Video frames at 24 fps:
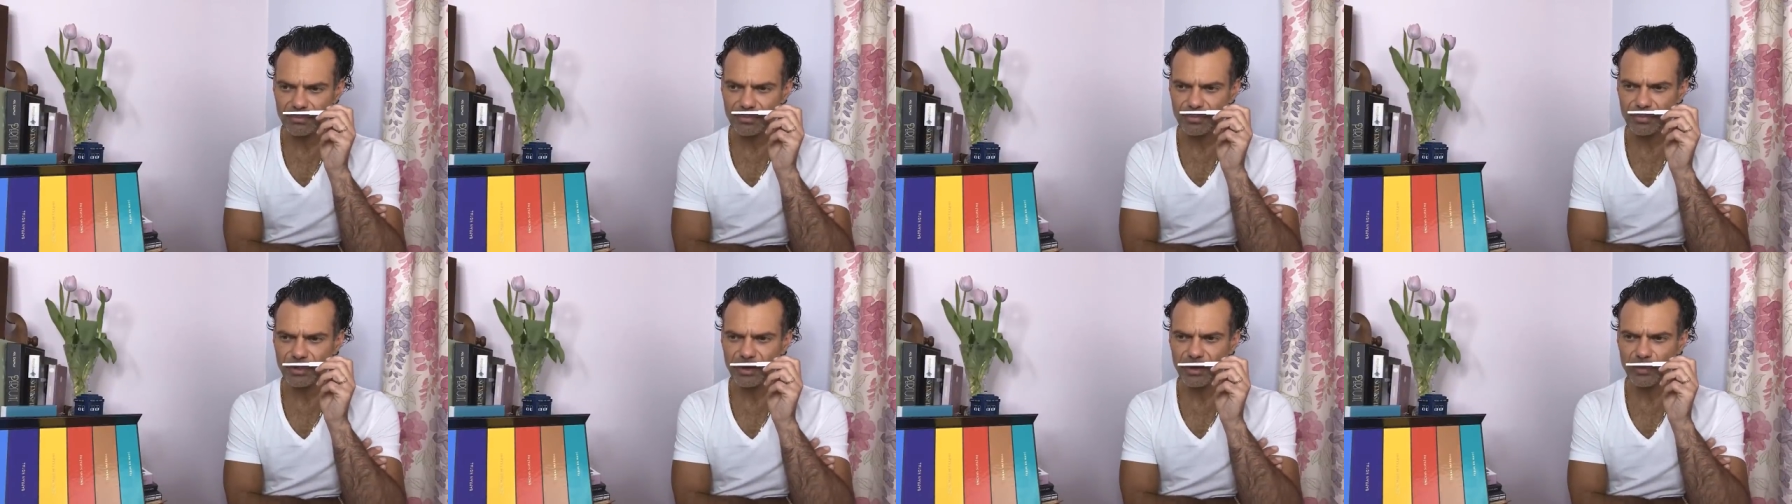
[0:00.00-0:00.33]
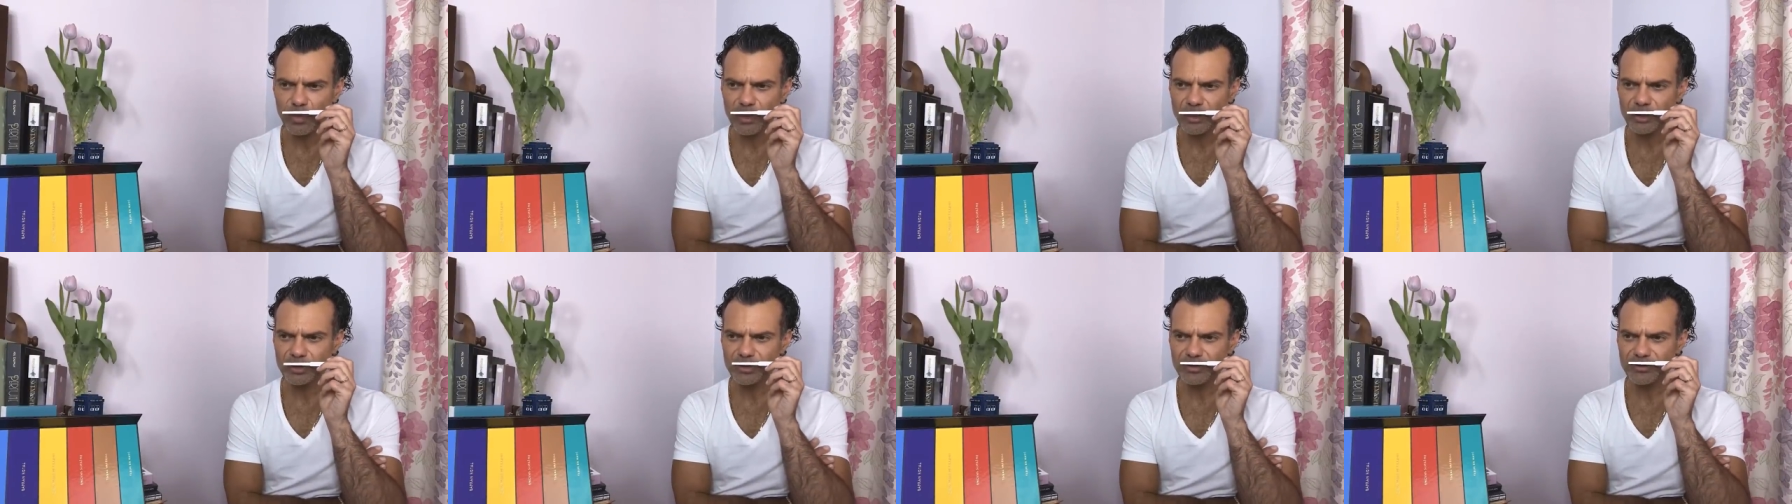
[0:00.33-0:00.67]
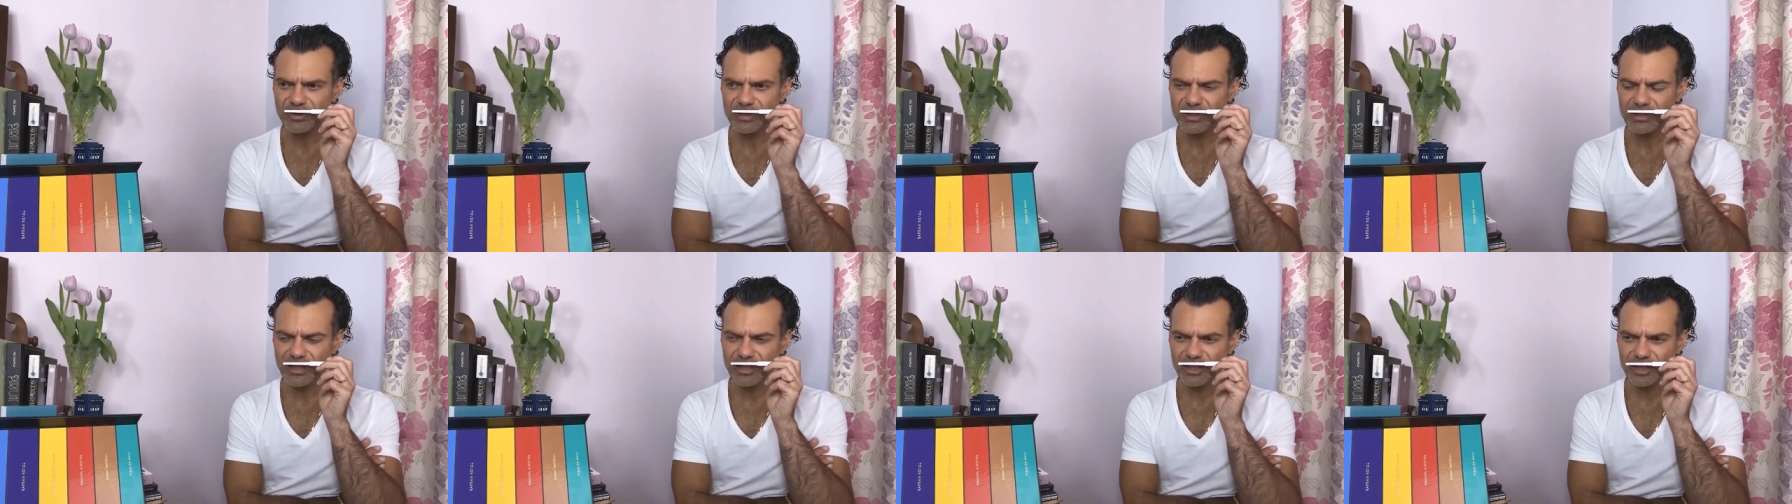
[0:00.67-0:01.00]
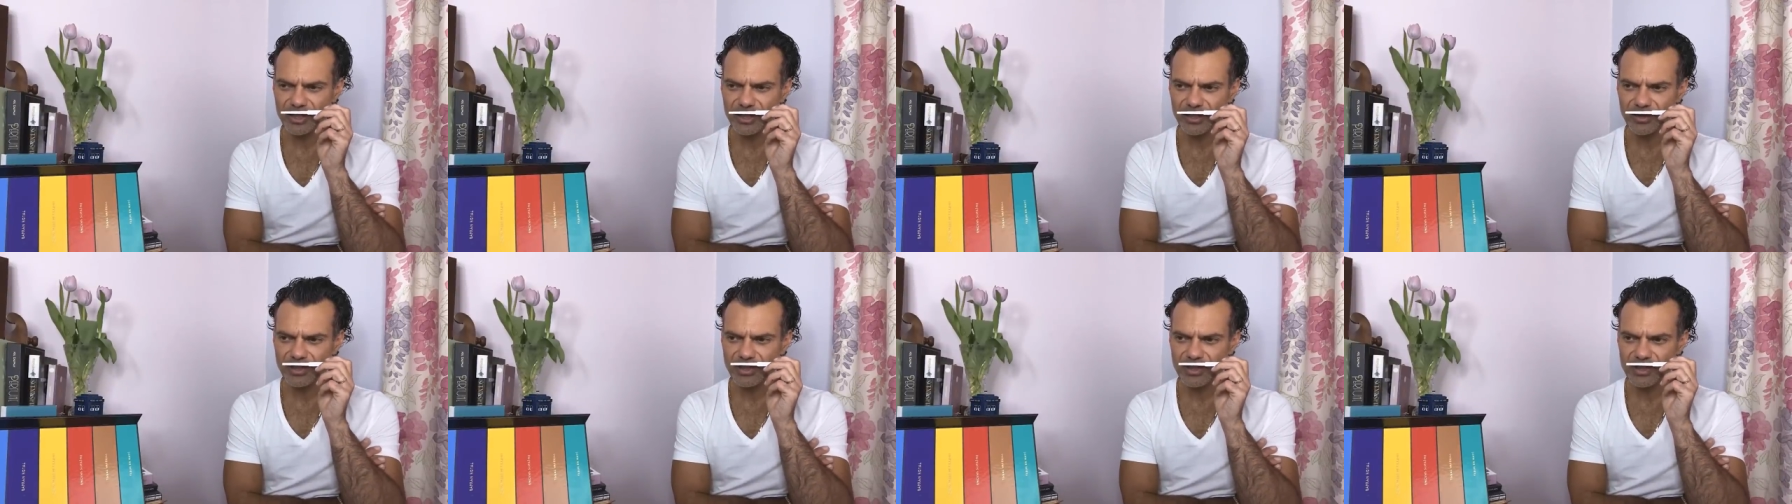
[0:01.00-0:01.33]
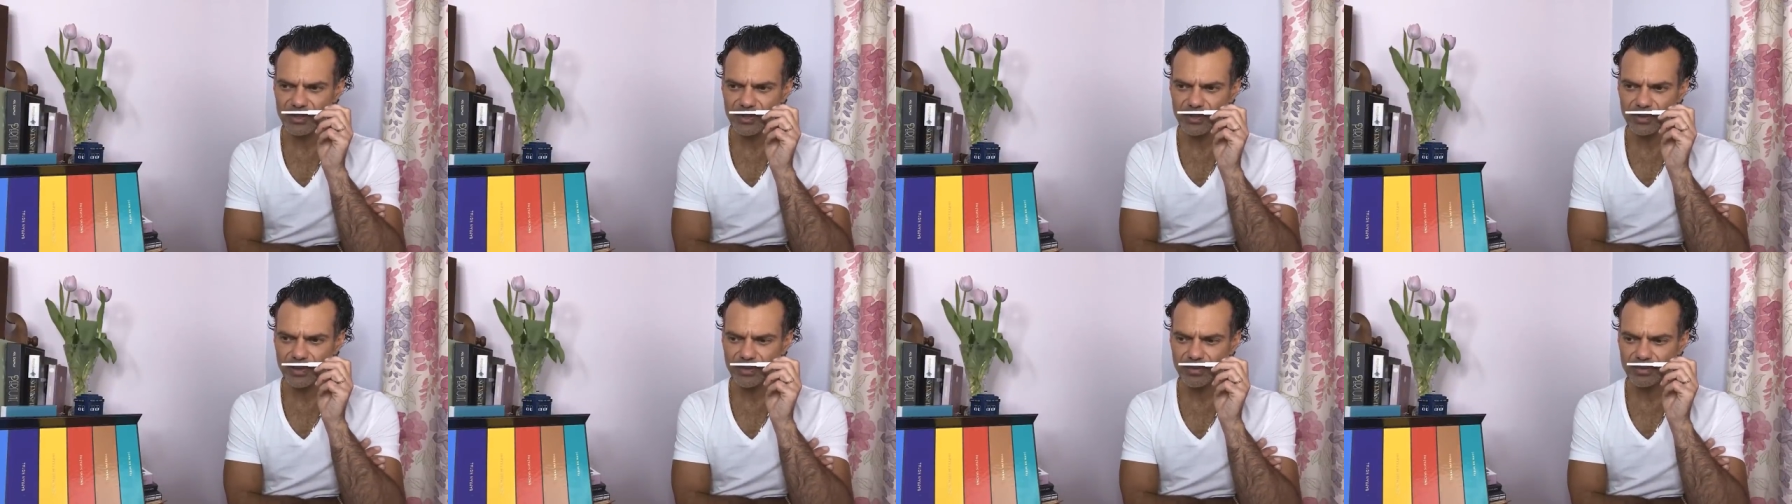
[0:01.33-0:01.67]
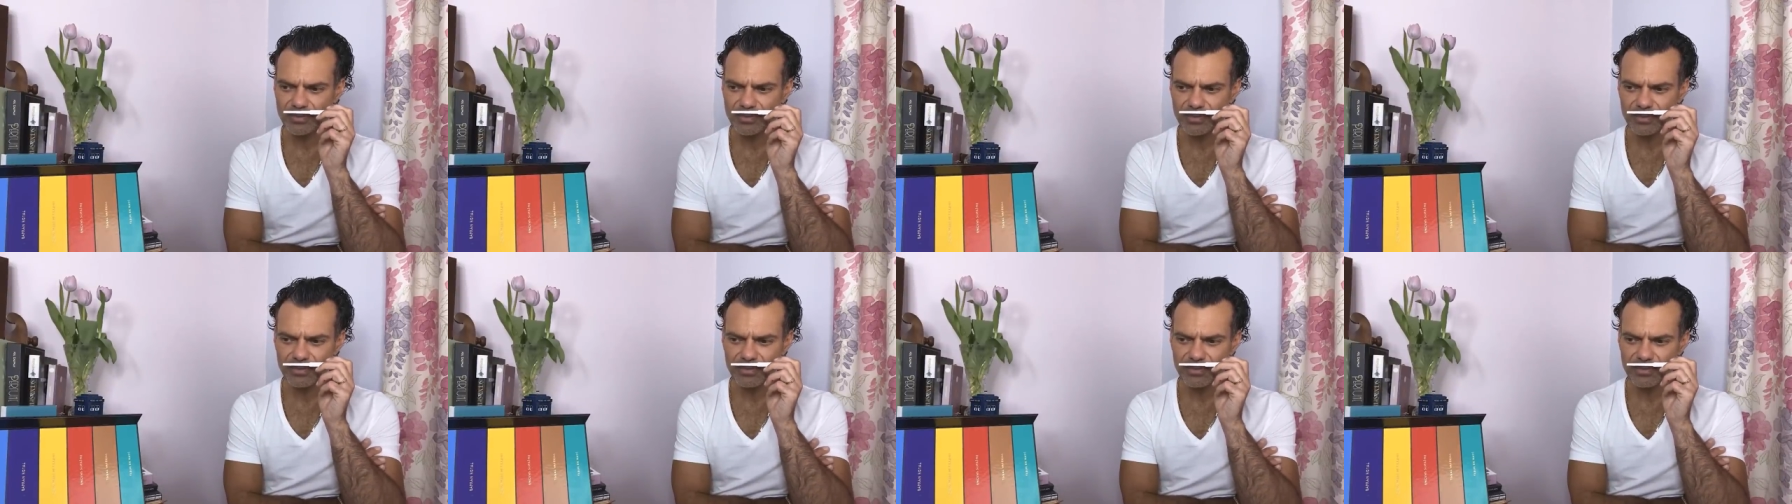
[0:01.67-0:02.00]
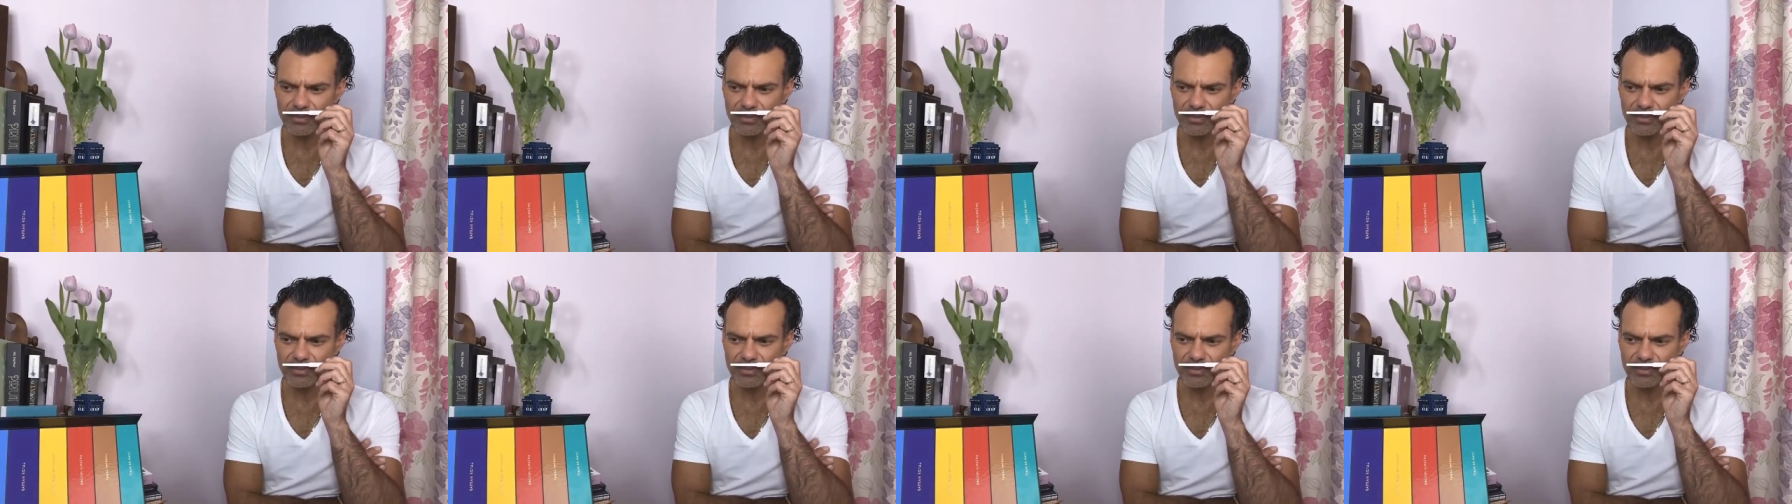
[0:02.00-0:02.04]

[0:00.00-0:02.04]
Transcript: But I wonder if it's actually going to um,